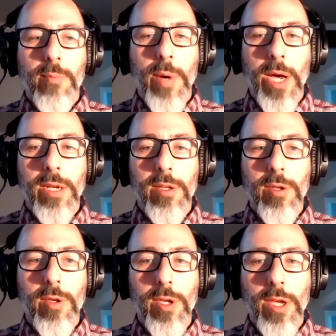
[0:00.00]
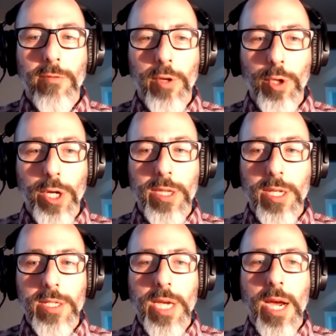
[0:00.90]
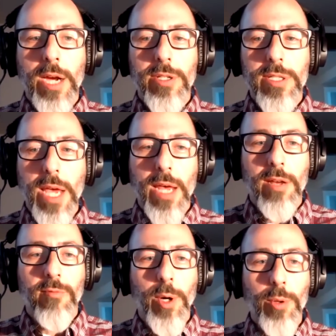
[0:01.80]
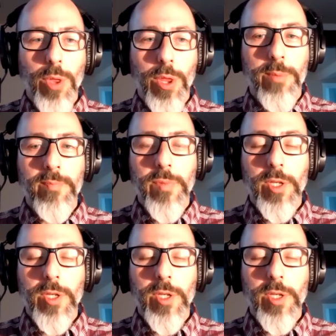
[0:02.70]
But if you look at the entire set of both of them,